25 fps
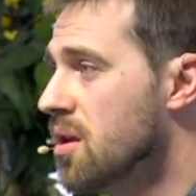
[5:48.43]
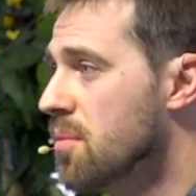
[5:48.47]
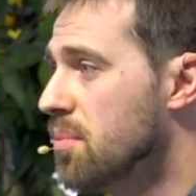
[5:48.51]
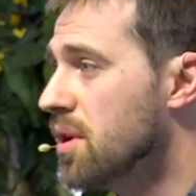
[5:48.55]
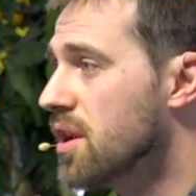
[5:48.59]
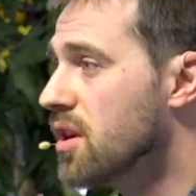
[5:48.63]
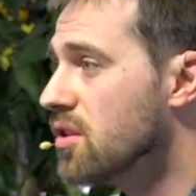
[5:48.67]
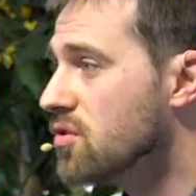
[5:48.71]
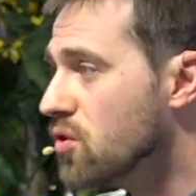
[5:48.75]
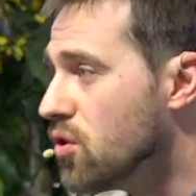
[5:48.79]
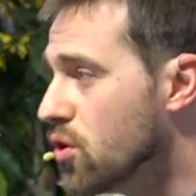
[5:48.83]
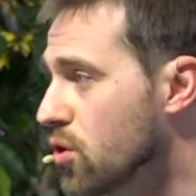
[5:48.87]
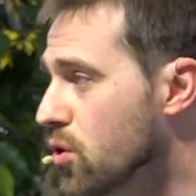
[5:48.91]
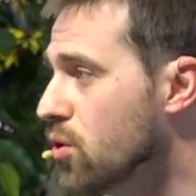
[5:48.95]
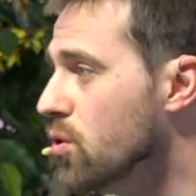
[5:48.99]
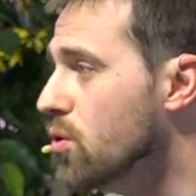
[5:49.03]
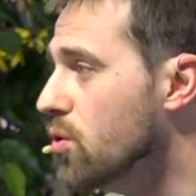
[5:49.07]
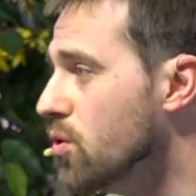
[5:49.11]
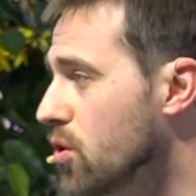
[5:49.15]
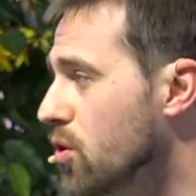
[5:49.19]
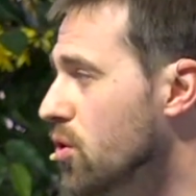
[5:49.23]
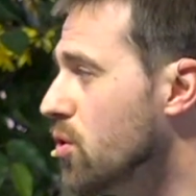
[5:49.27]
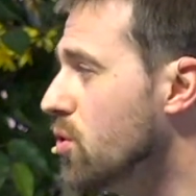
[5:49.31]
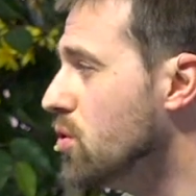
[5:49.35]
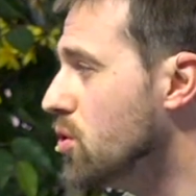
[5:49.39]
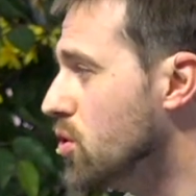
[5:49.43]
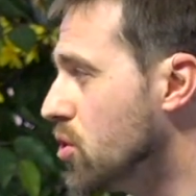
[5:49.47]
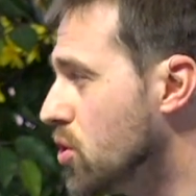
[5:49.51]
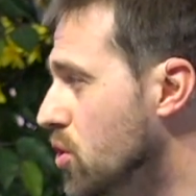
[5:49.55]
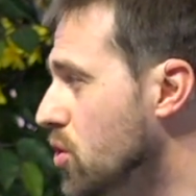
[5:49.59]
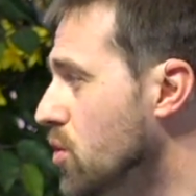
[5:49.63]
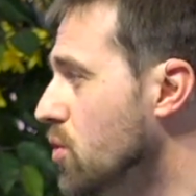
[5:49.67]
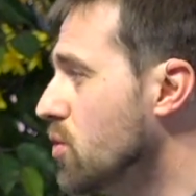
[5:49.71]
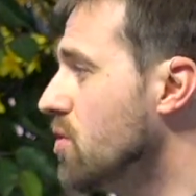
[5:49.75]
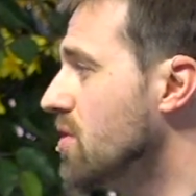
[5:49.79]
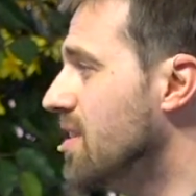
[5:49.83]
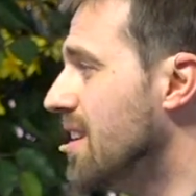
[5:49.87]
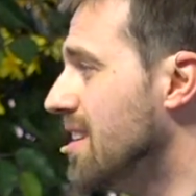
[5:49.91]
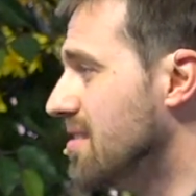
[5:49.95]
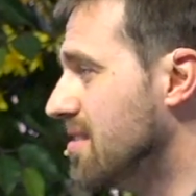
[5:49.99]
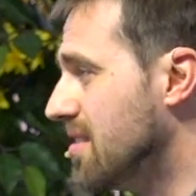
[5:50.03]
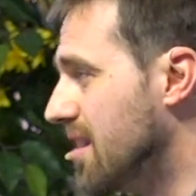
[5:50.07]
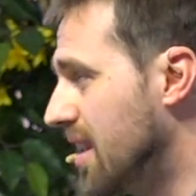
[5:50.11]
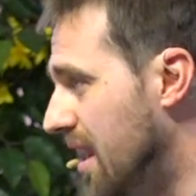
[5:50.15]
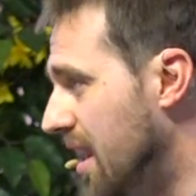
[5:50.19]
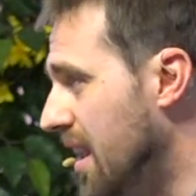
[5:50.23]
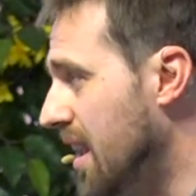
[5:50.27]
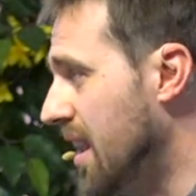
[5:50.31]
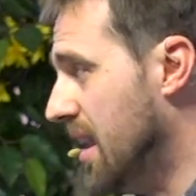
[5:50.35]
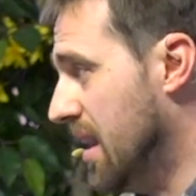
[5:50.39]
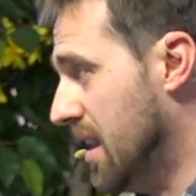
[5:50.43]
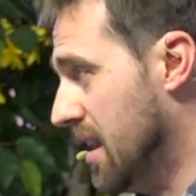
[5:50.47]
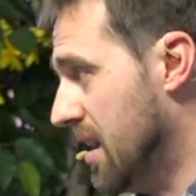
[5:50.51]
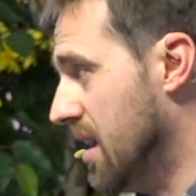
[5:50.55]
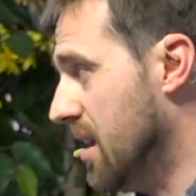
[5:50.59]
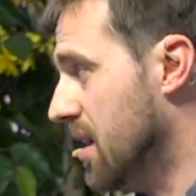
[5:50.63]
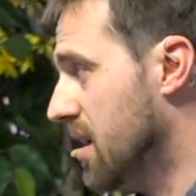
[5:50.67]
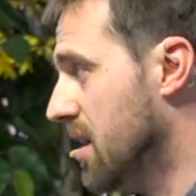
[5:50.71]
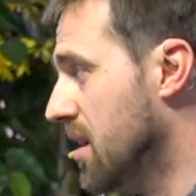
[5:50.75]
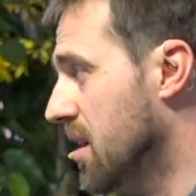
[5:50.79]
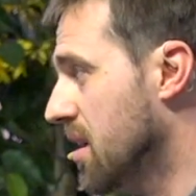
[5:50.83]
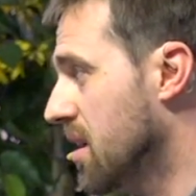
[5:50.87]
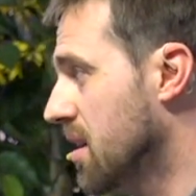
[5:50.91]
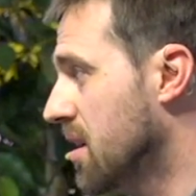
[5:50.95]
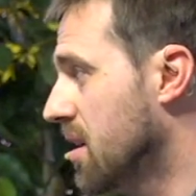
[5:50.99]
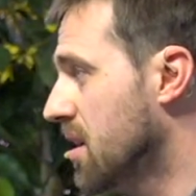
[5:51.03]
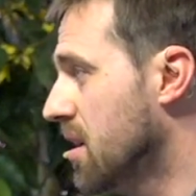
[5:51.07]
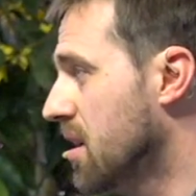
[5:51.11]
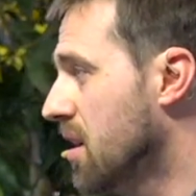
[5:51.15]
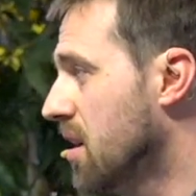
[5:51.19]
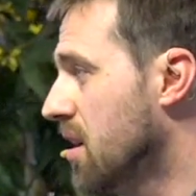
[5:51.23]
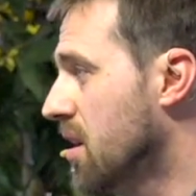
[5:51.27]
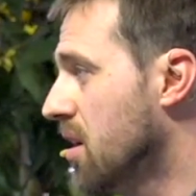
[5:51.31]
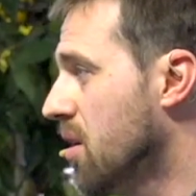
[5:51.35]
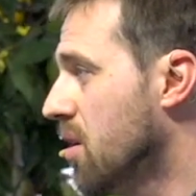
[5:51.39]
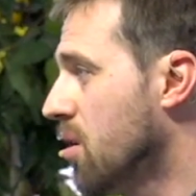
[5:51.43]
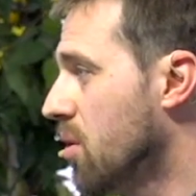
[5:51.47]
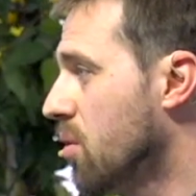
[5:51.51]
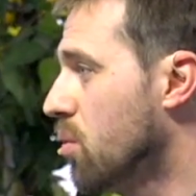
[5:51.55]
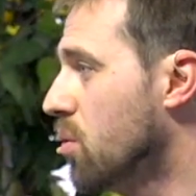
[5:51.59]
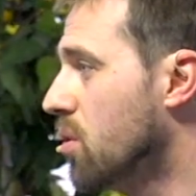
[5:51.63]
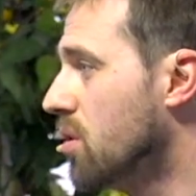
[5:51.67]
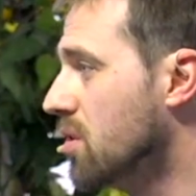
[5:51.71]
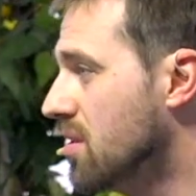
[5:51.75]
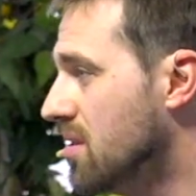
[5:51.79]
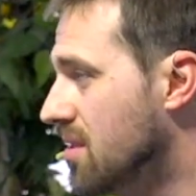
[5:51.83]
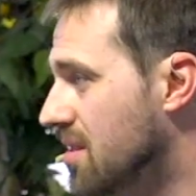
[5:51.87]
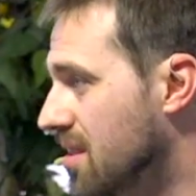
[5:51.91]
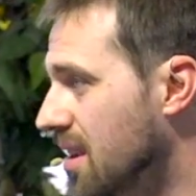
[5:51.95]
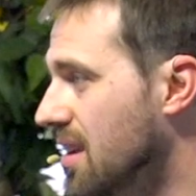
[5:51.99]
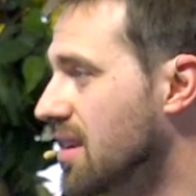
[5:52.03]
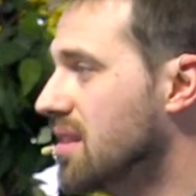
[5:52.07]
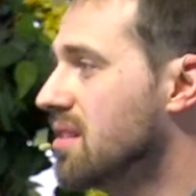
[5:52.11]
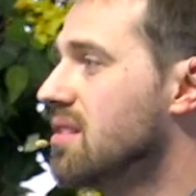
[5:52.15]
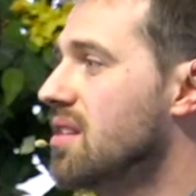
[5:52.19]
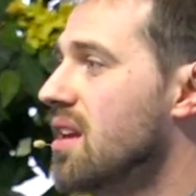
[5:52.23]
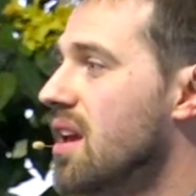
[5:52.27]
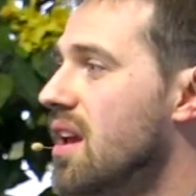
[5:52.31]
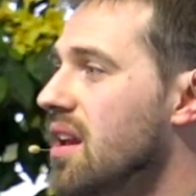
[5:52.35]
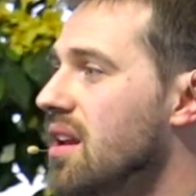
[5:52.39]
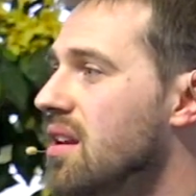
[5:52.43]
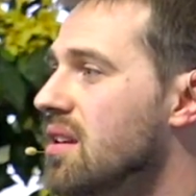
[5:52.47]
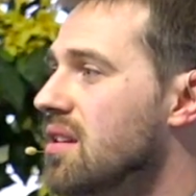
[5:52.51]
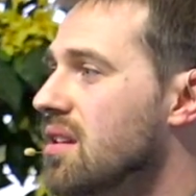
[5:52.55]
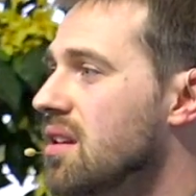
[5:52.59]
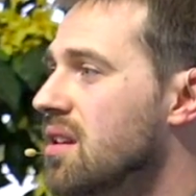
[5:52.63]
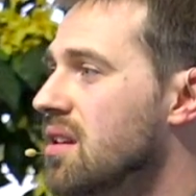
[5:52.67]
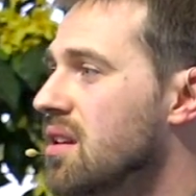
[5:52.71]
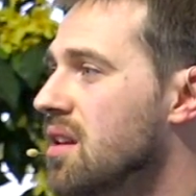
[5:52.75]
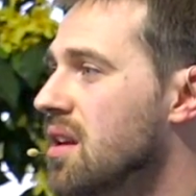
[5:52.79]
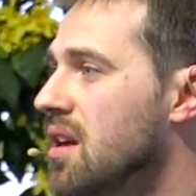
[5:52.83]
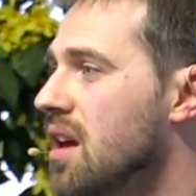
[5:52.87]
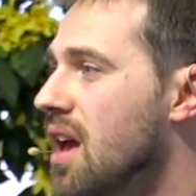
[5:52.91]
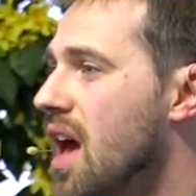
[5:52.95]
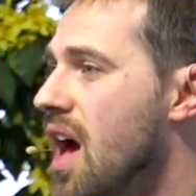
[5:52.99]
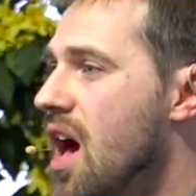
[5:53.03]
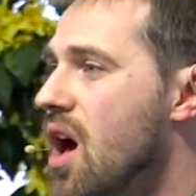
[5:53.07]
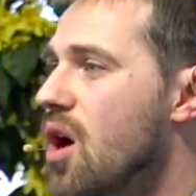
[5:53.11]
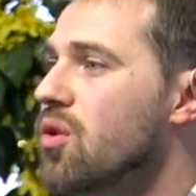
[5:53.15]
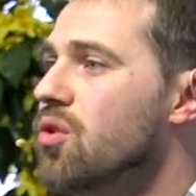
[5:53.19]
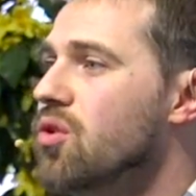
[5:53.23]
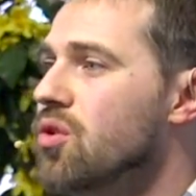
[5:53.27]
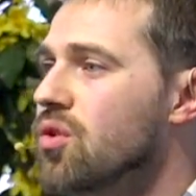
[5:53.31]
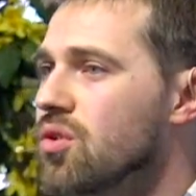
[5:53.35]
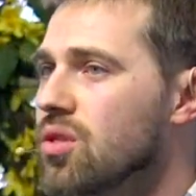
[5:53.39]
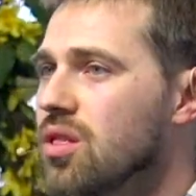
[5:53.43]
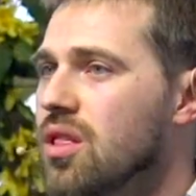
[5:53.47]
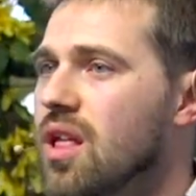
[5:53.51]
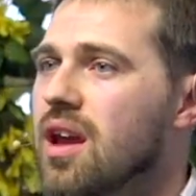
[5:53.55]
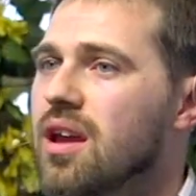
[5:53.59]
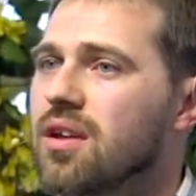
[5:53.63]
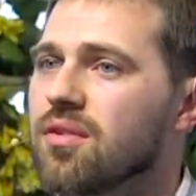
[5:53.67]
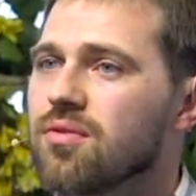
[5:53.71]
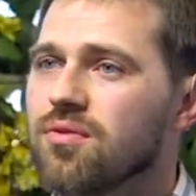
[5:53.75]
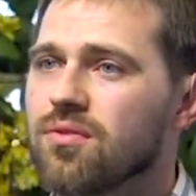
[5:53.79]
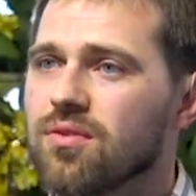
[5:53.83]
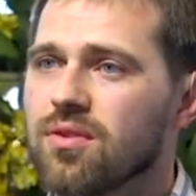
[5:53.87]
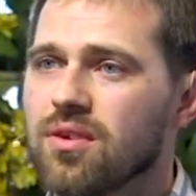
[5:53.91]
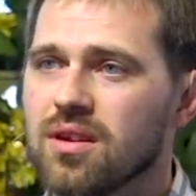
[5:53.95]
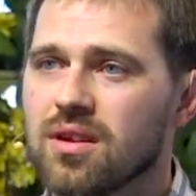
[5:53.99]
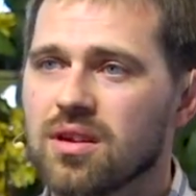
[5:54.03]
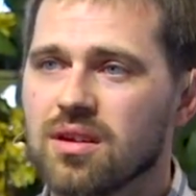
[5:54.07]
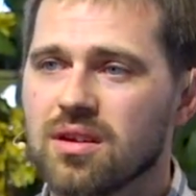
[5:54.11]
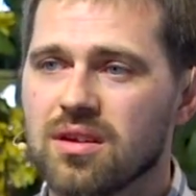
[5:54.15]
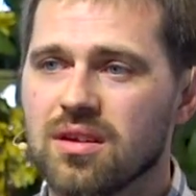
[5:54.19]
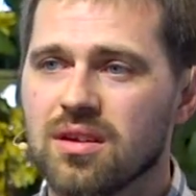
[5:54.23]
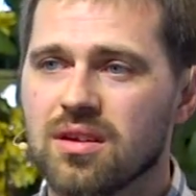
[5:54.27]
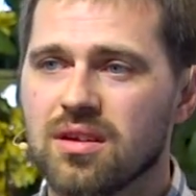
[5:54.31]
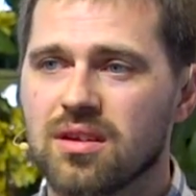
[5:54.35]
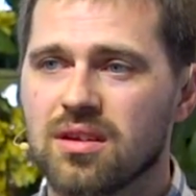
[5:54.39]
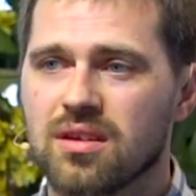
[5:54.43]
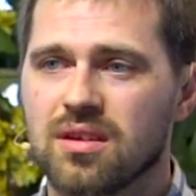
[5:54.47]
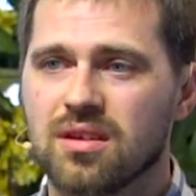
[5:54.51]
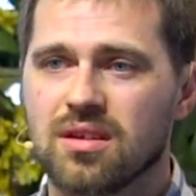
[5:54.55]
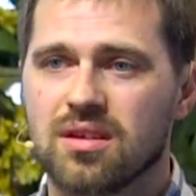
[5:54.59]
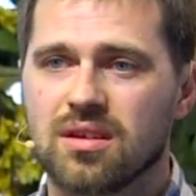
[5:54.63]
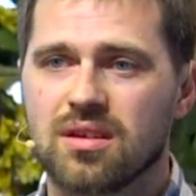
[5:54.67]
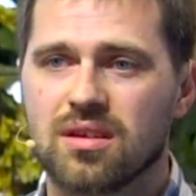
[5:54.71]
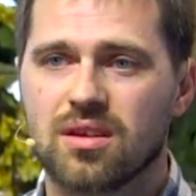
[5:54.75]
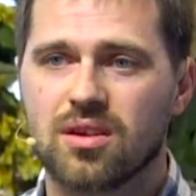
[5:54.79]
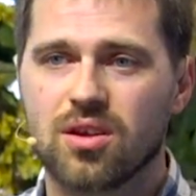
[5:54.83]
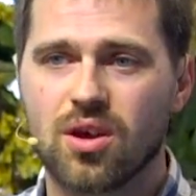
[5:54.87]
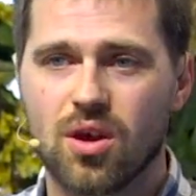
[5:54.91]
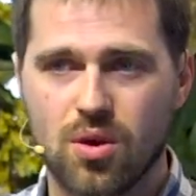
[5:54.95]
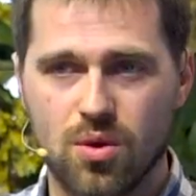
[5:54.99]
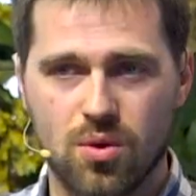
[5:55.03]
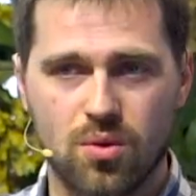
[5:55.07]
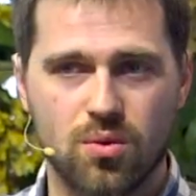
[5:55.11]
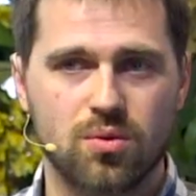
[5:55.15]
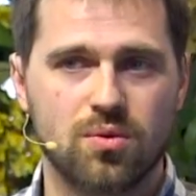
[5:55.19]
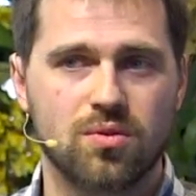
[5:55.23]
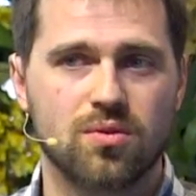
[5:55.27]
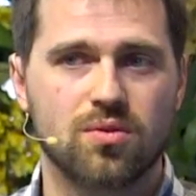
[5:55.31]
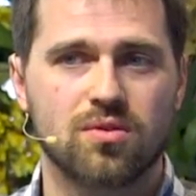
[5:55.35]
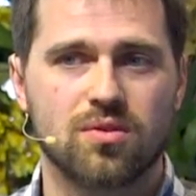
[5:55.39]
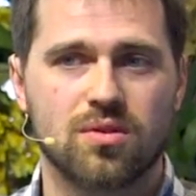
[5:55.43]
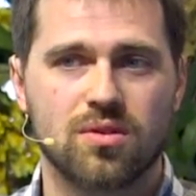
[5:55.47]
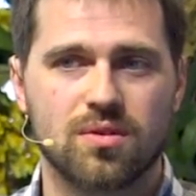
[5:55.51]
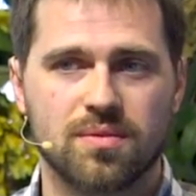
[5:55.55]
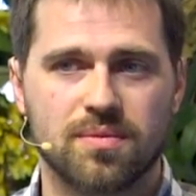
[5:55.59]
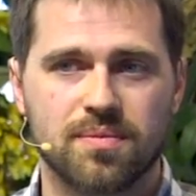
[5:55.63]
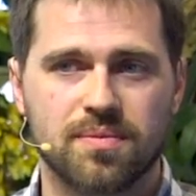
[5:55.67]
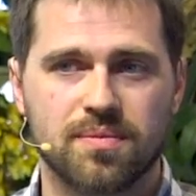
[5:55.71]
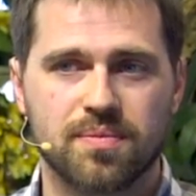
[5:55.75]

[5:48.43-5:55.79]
Because who you choose as king will dictate how your life goes.